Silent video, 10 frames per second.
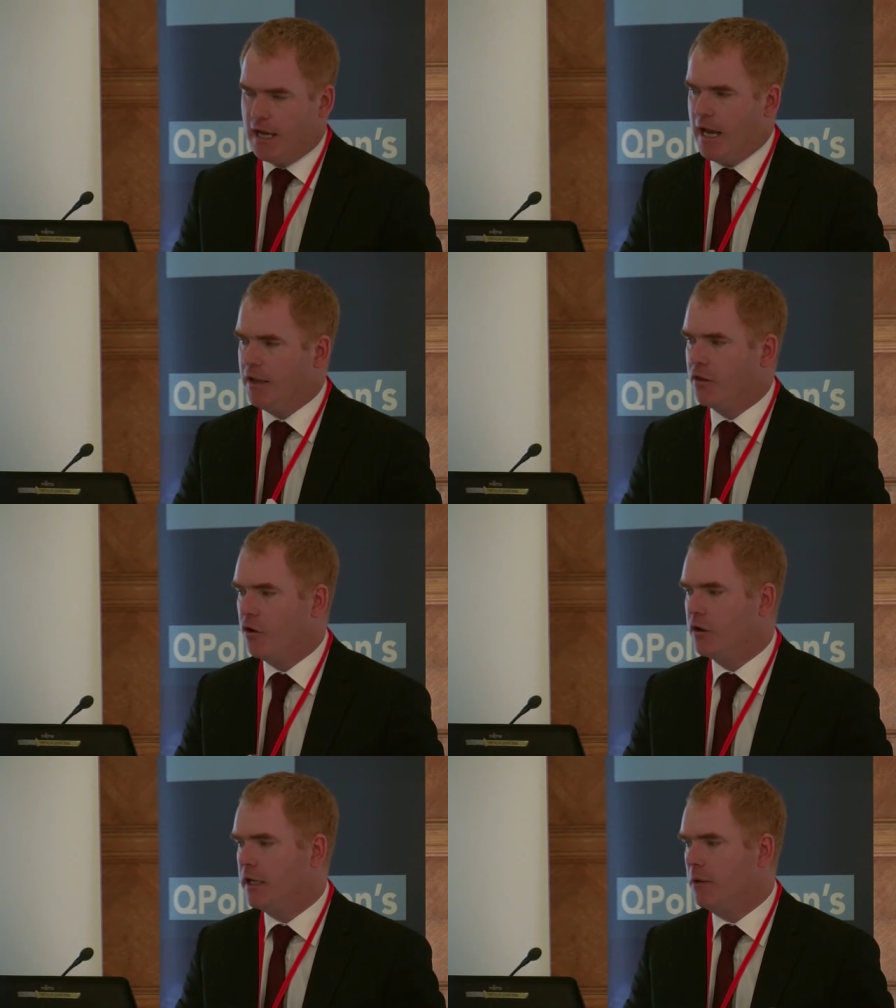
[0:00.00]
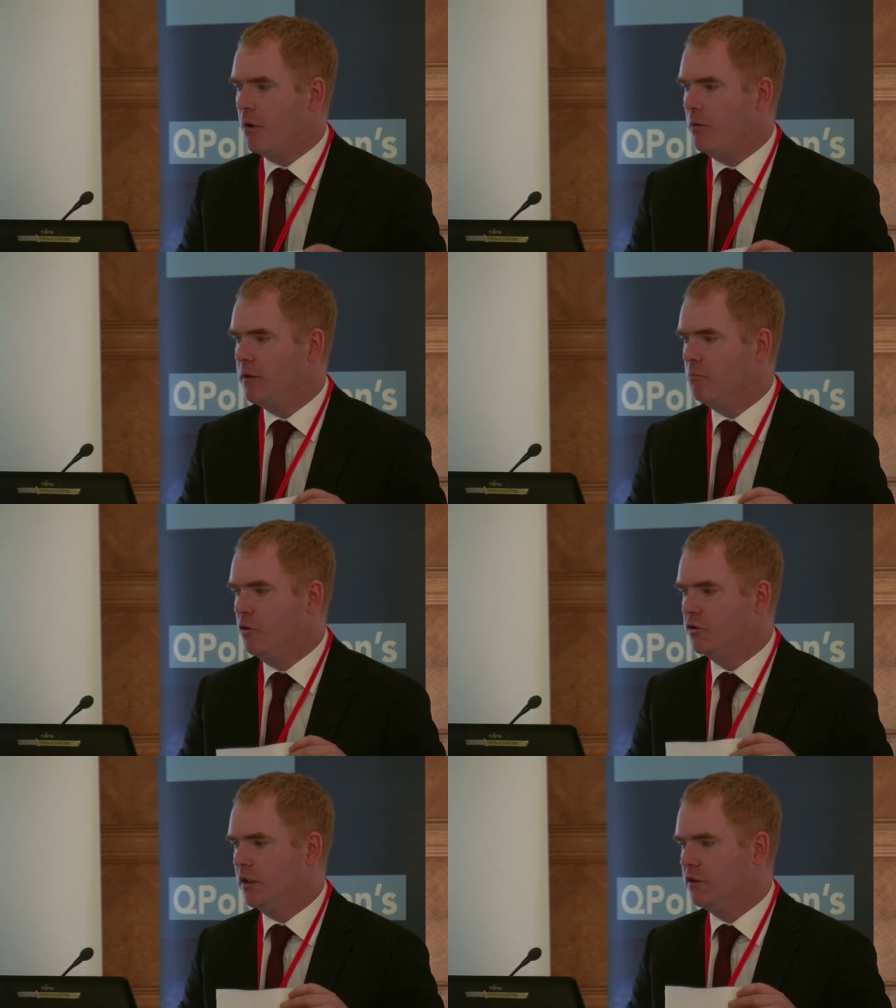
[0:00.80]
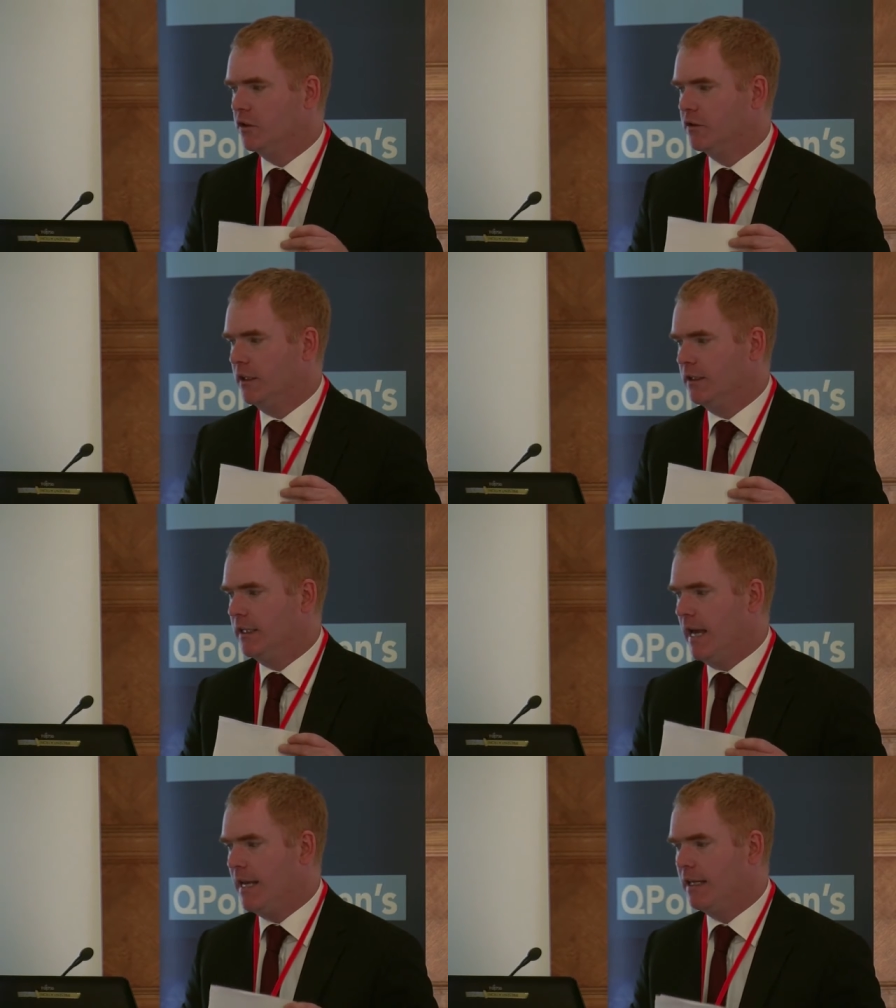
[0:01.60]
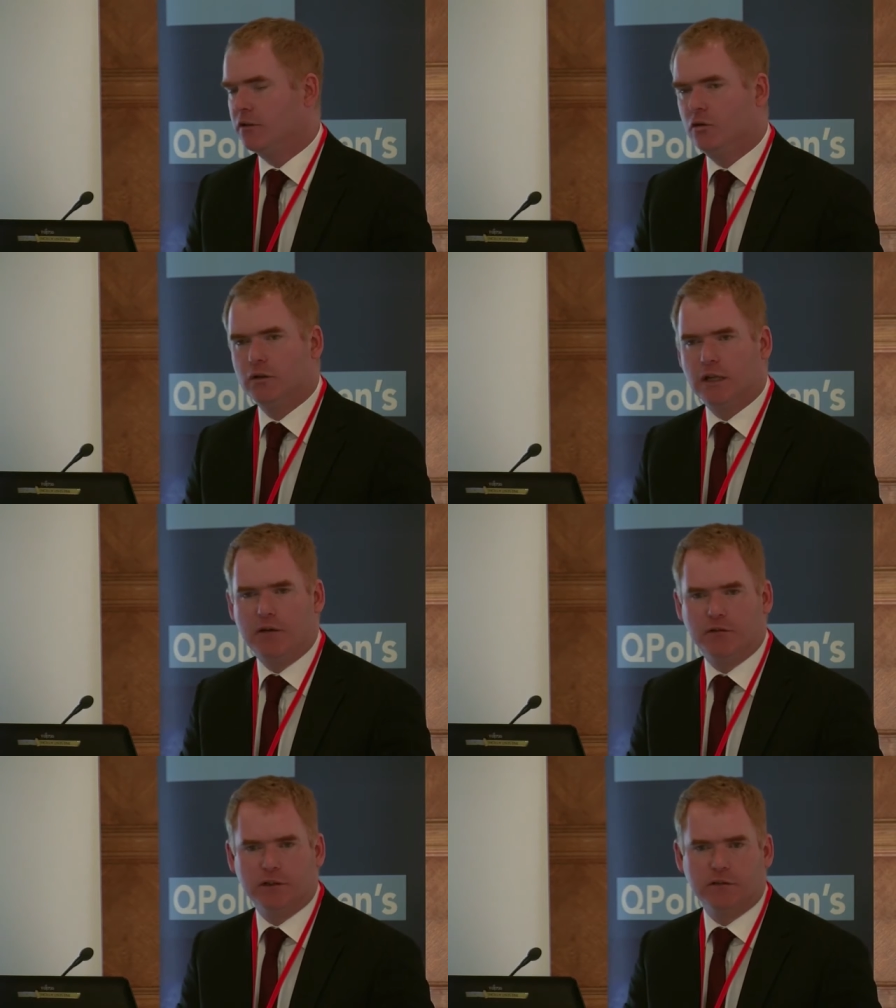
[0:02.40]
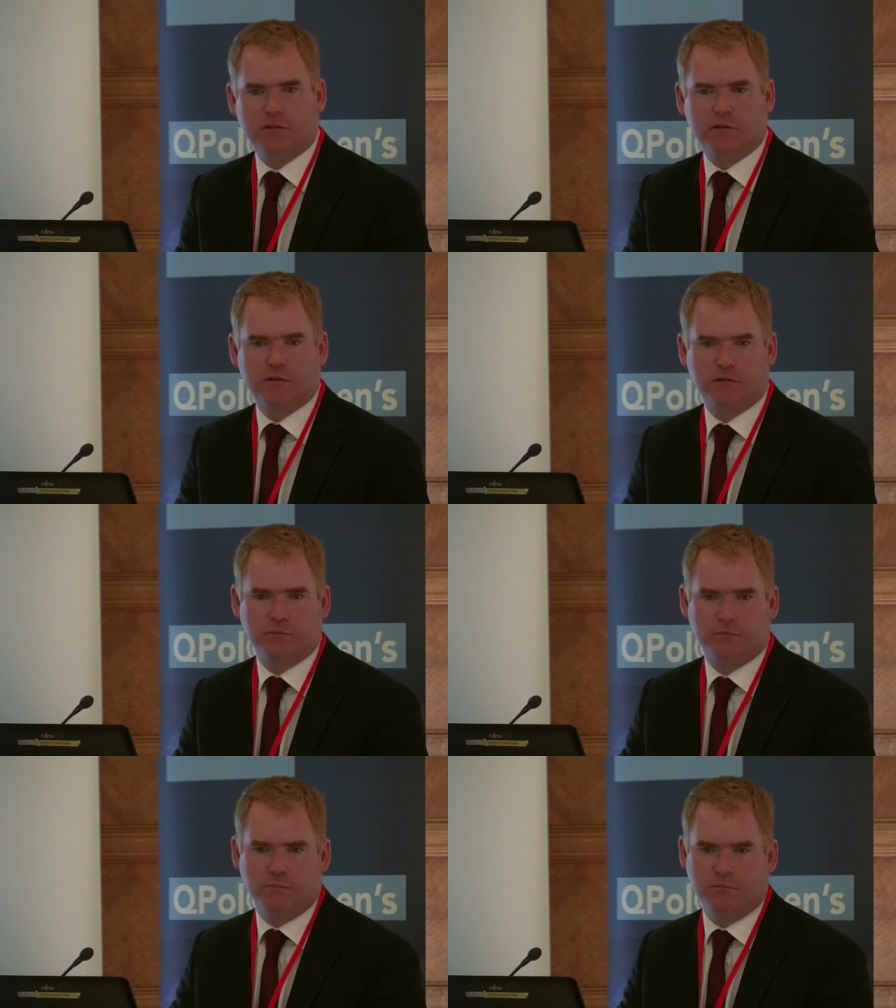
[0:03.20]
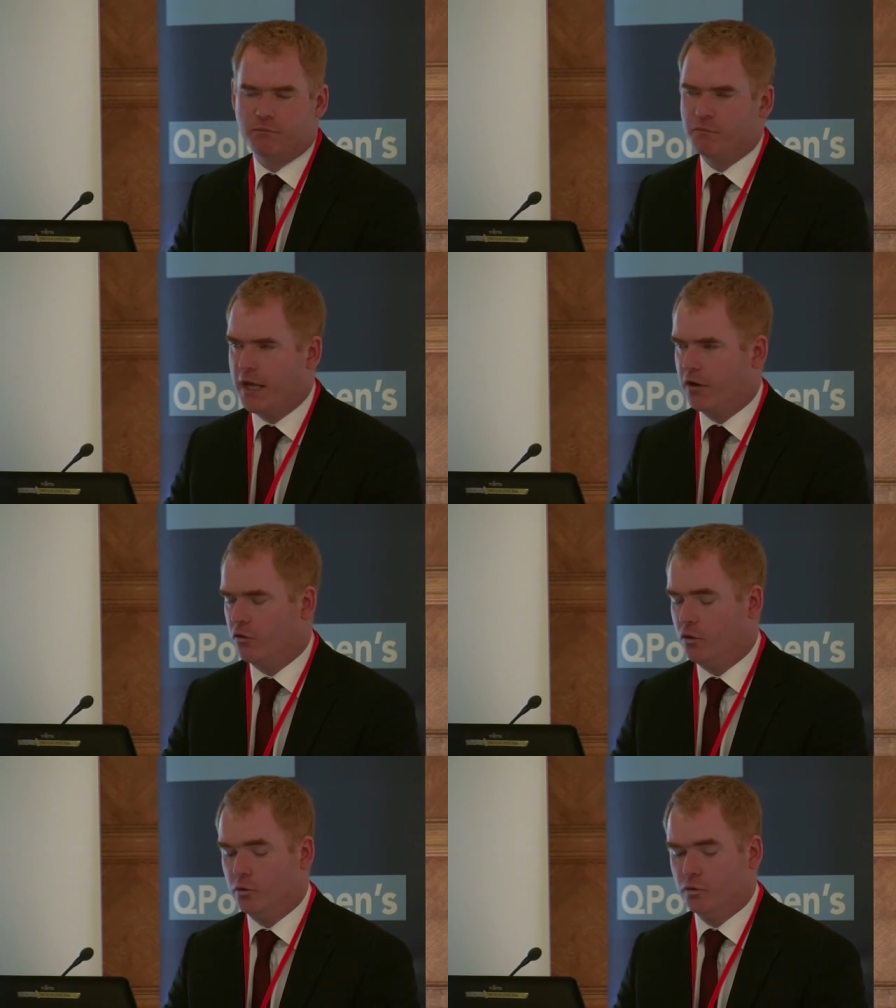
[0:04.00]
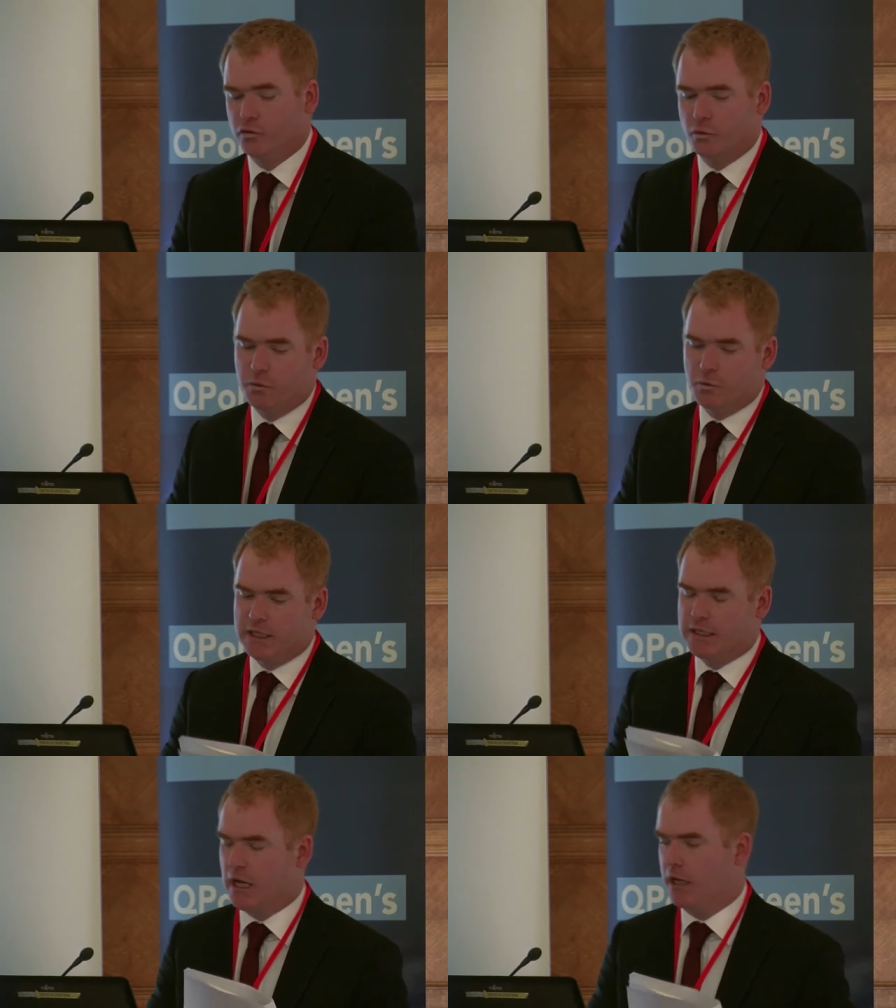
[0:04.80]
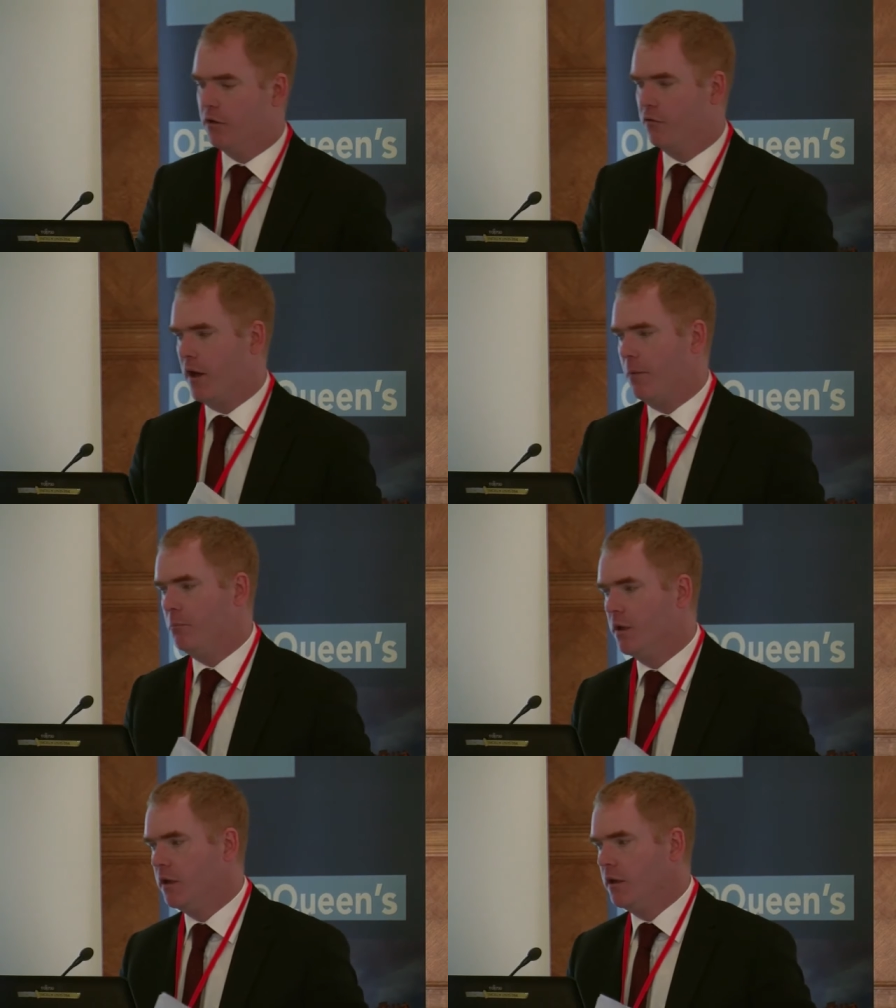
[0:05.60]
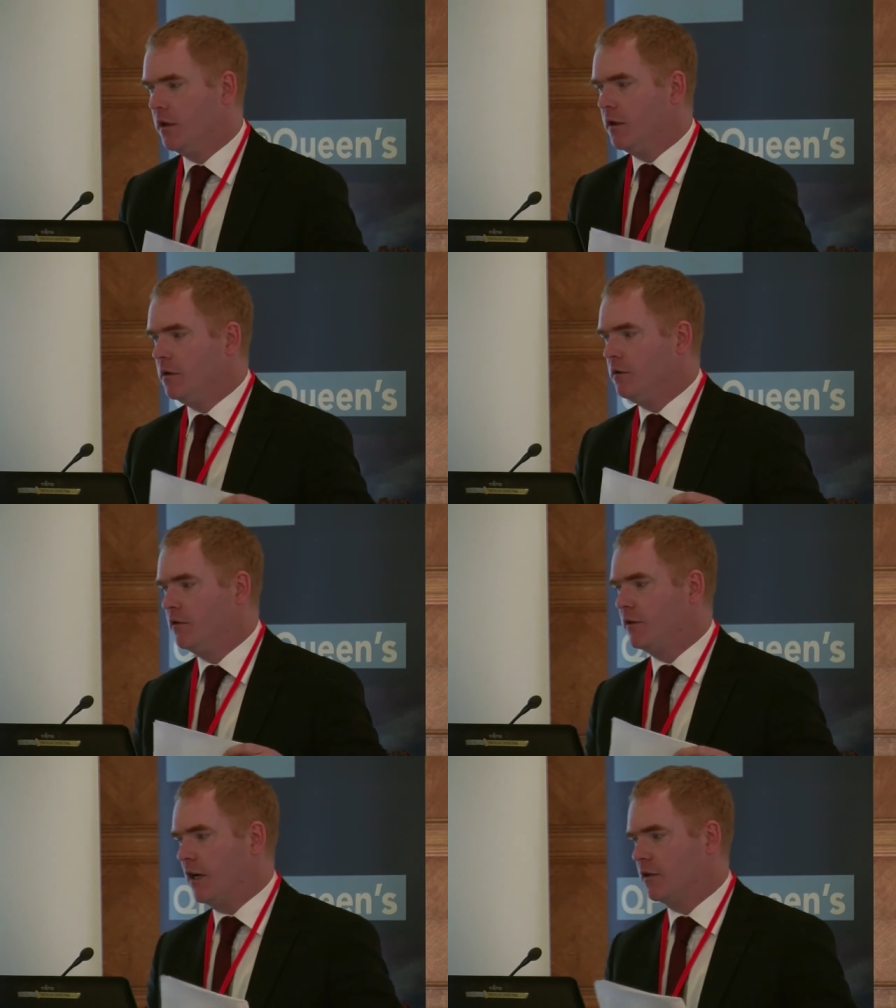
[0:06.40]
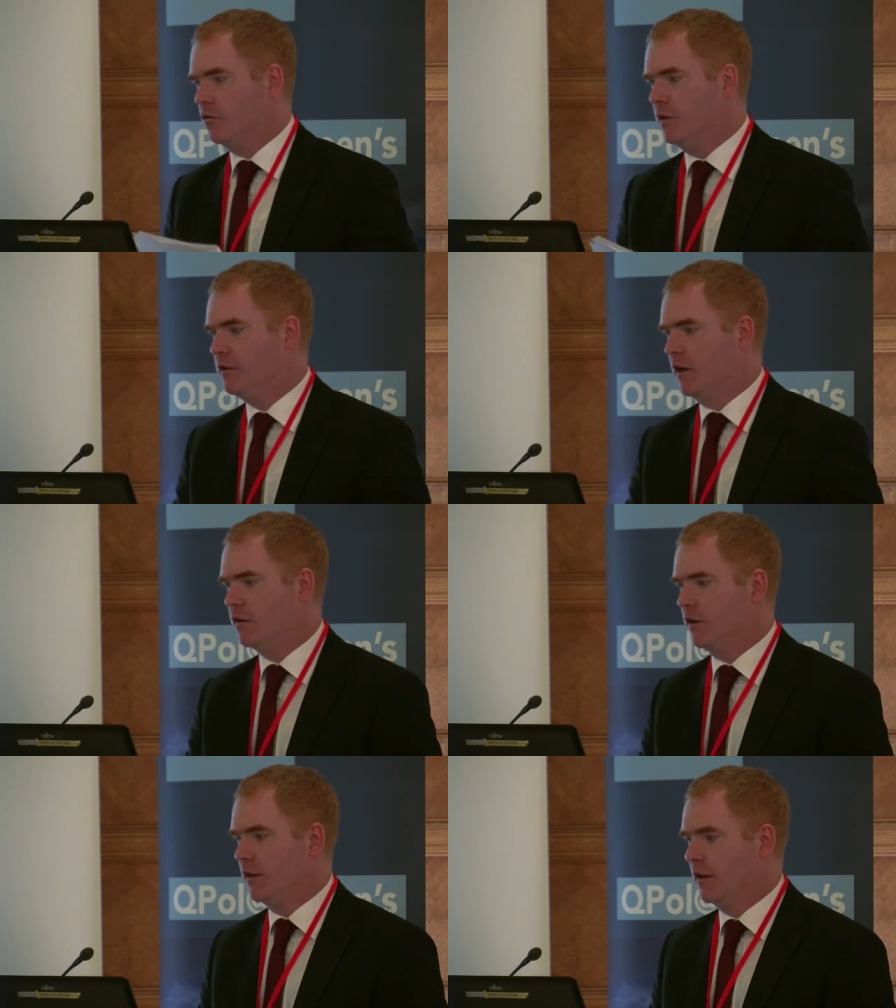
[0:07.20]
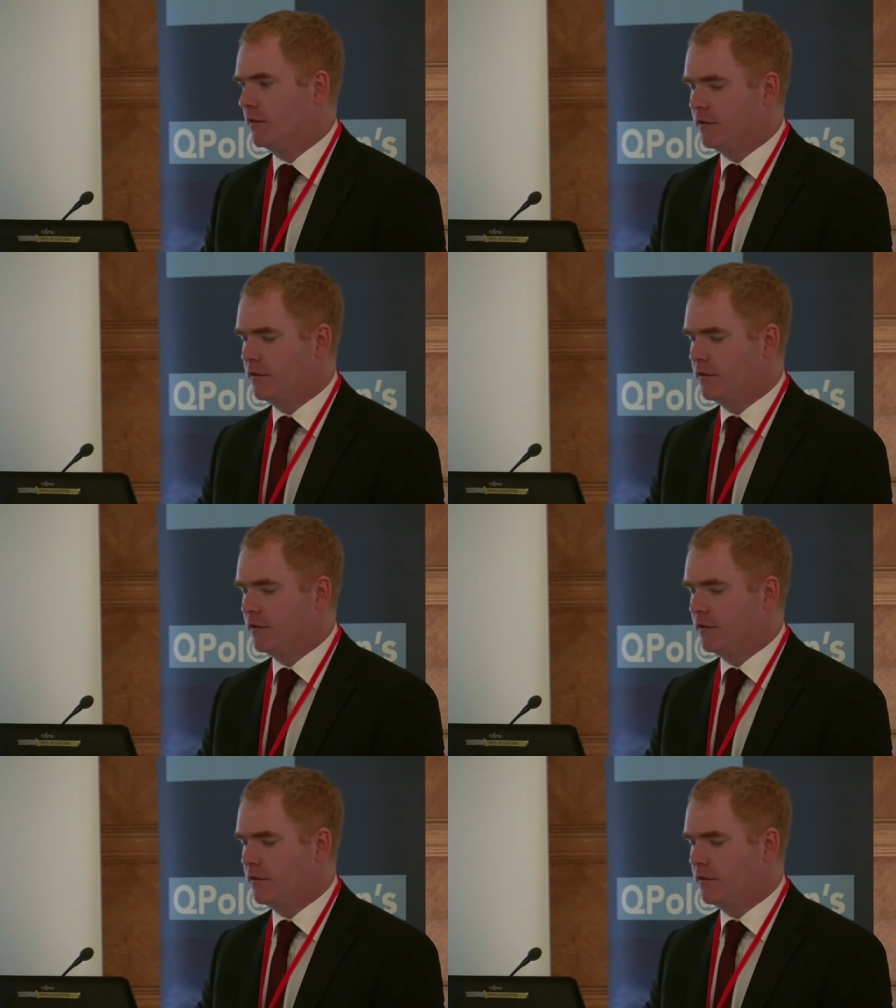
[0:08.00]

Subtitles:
And thirdly, and probably most interesting, the anecdotal evidence that arose when we kind of started researching this.